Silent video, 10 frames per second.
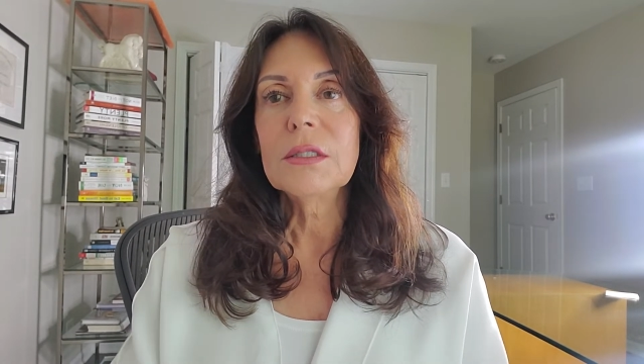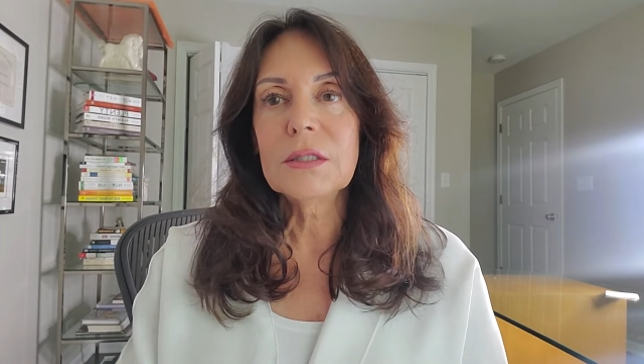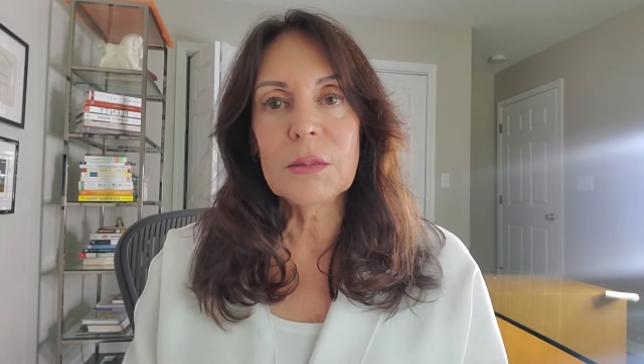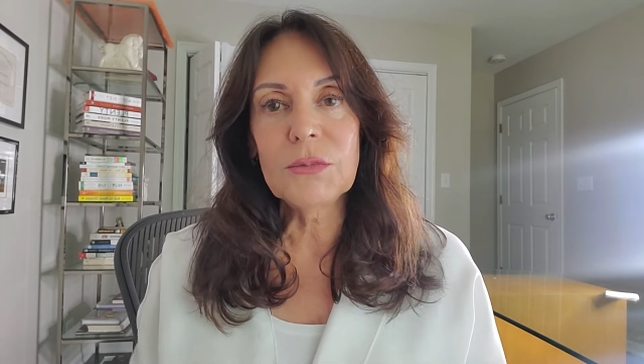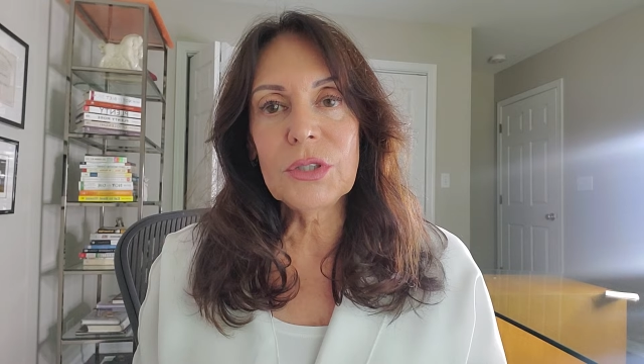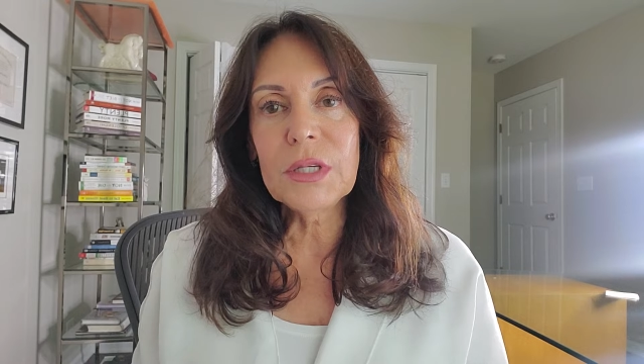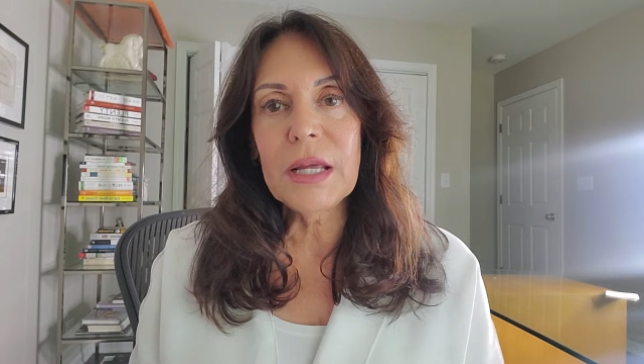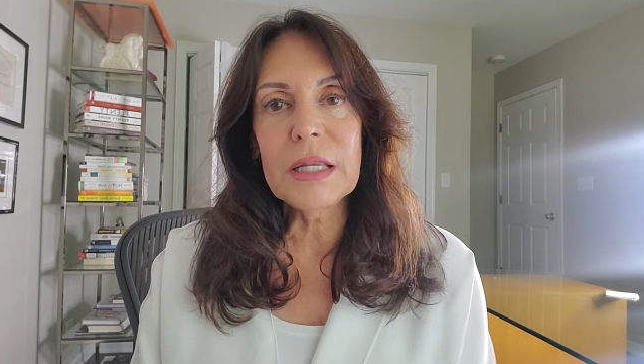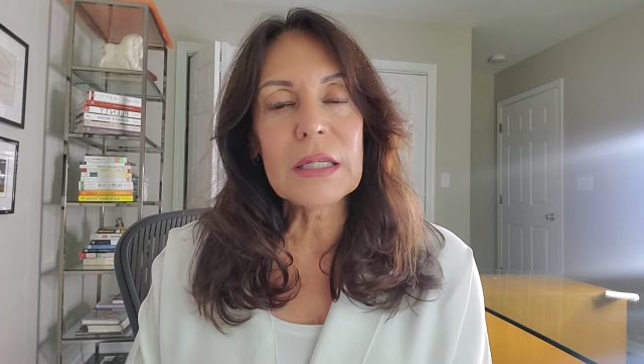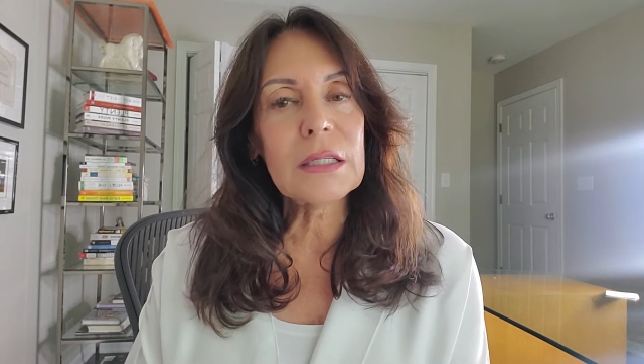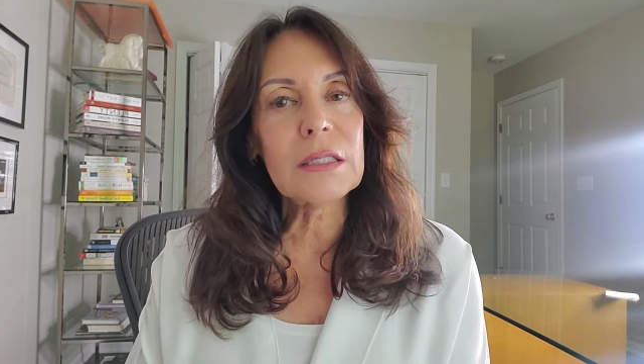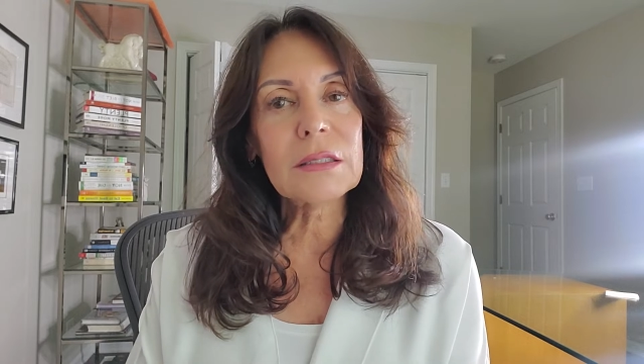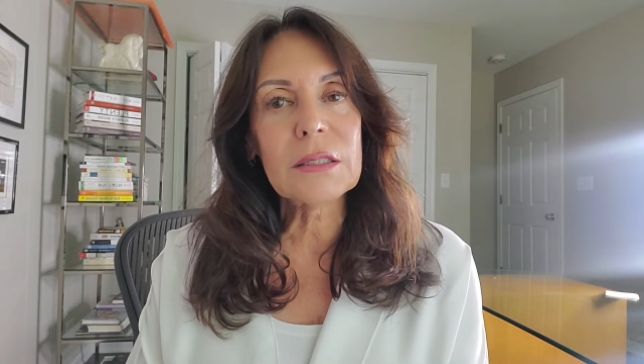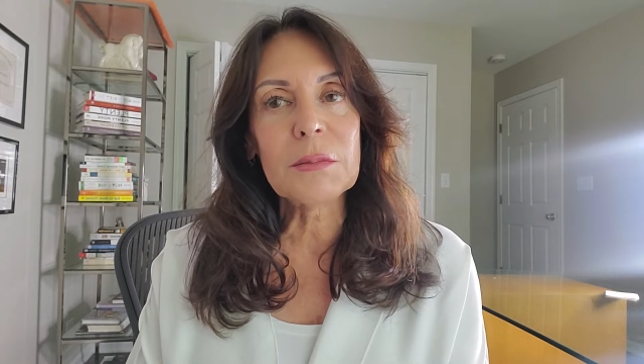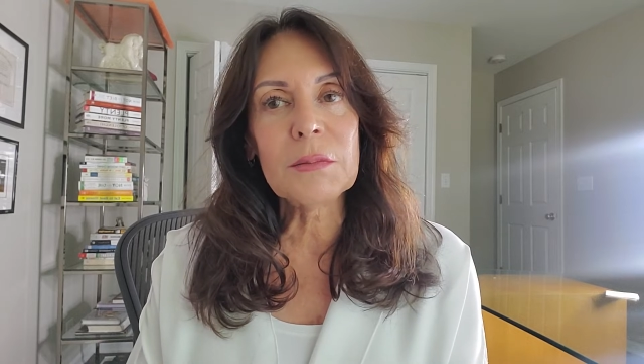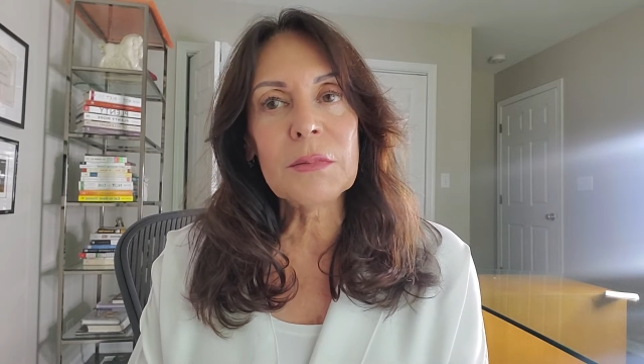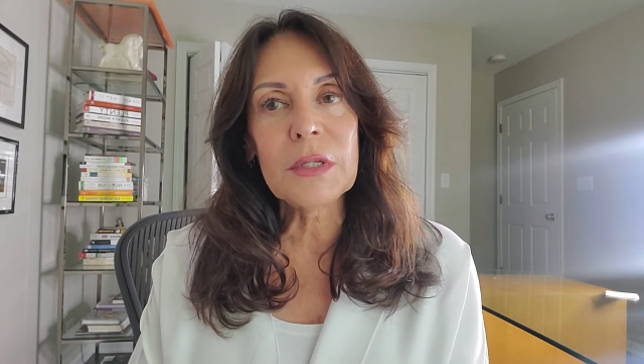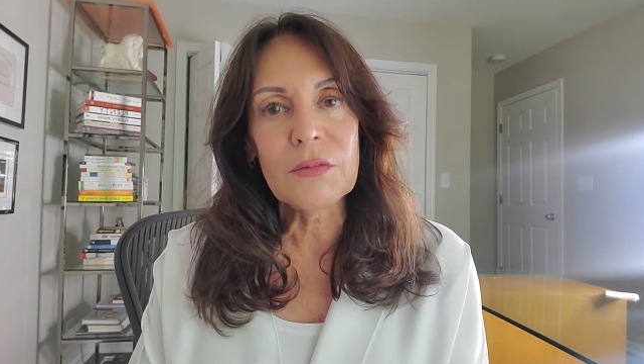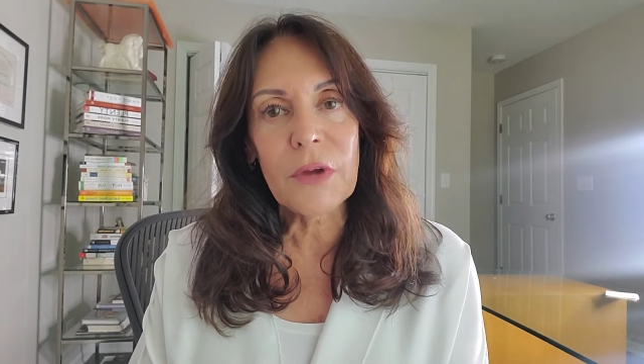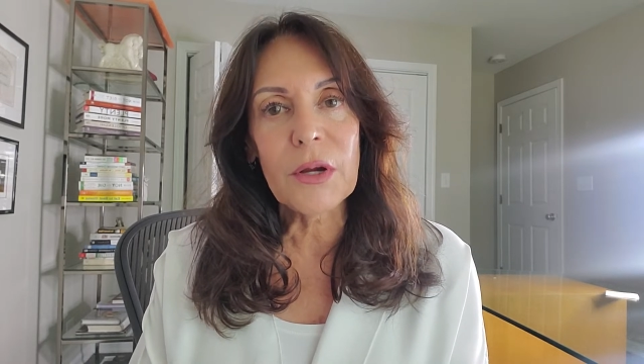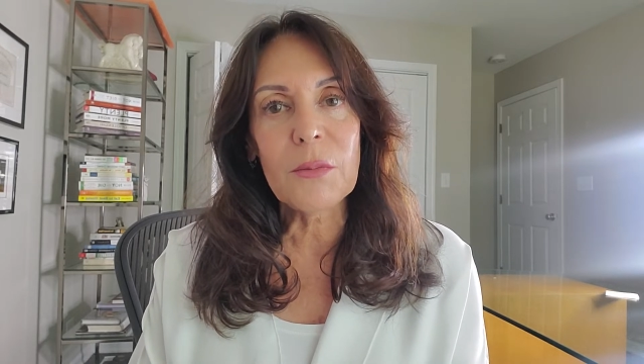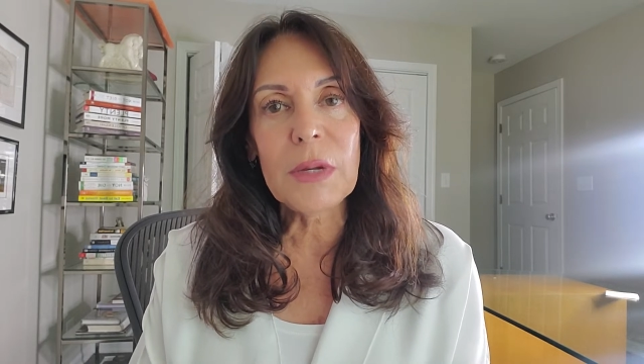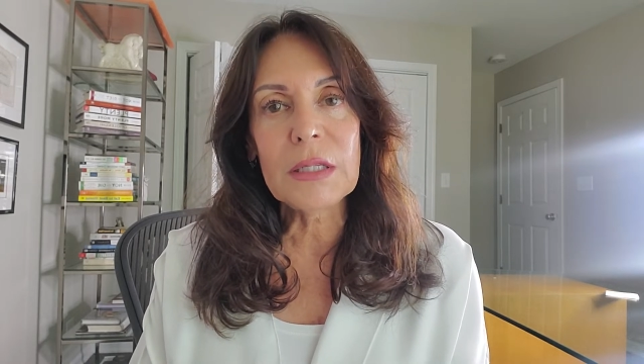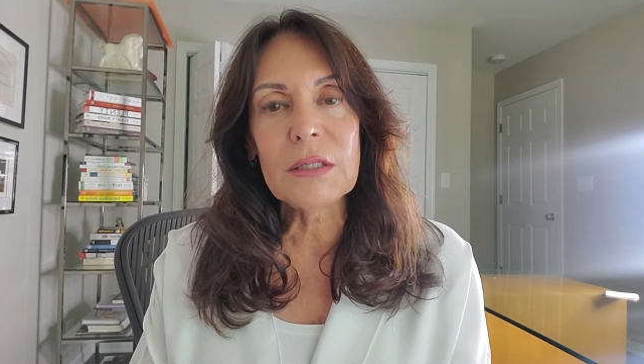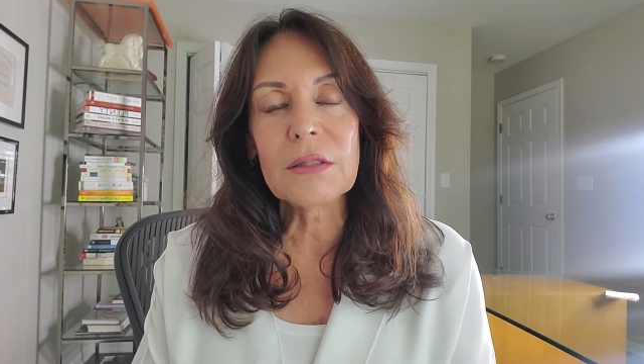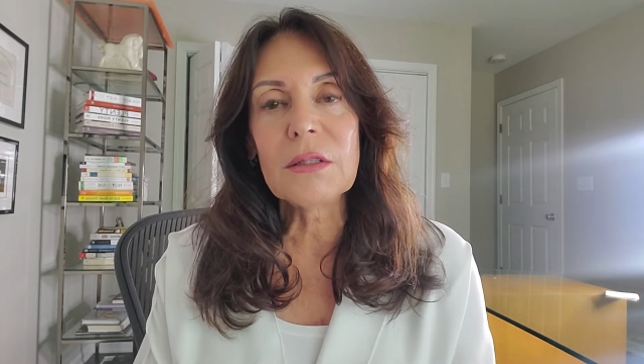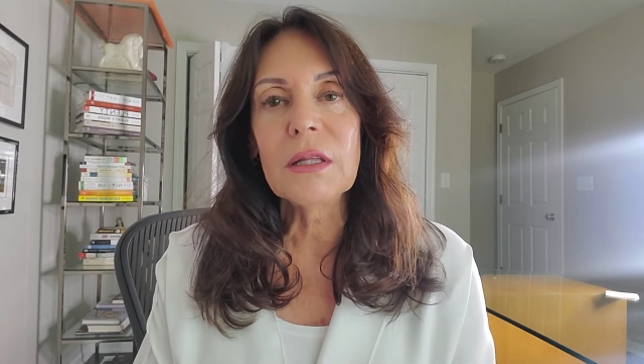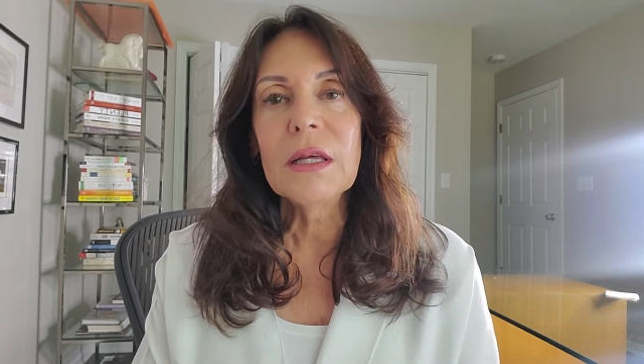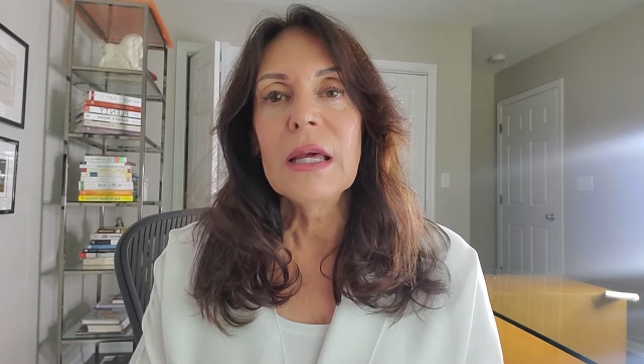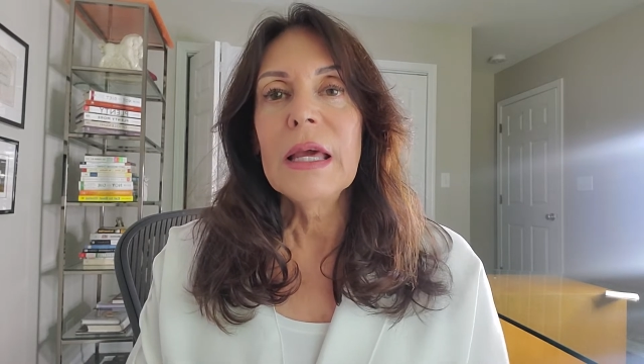some genetic, some environmental,